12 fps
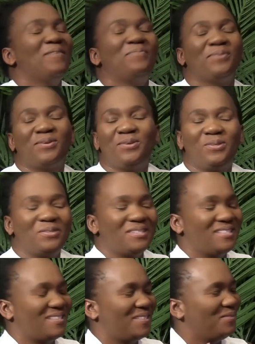
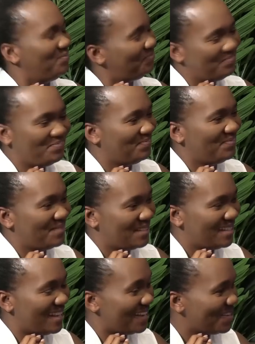Because
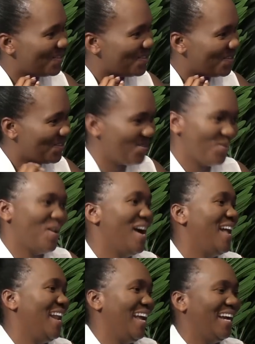you
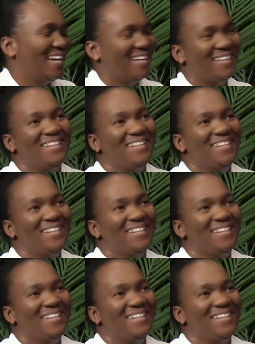are like